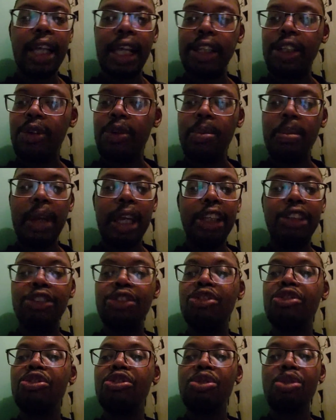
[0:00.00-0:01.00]
That don't make
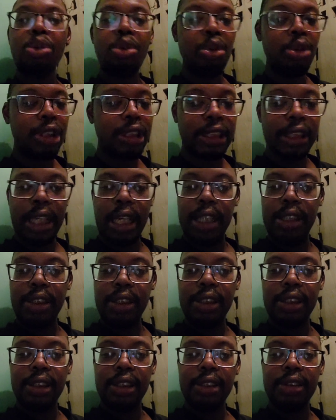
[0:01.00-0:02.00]
no
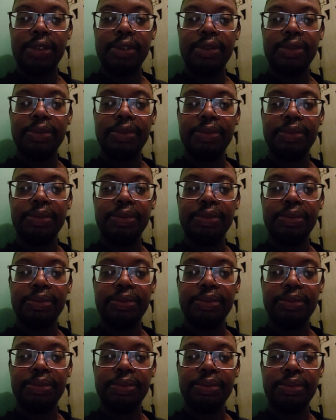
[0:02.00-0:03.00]
sense.
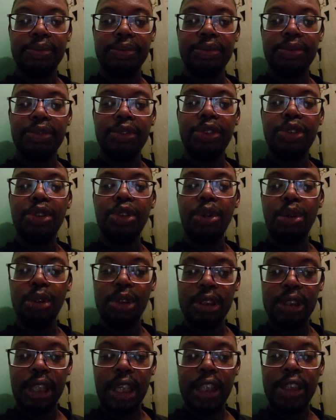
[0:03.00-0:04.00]

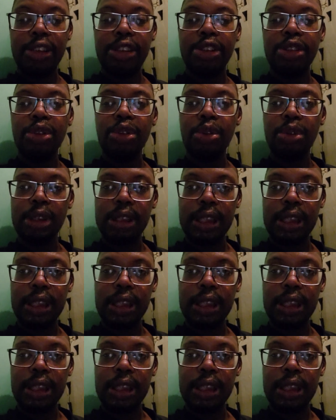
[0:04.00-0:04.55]
No sense.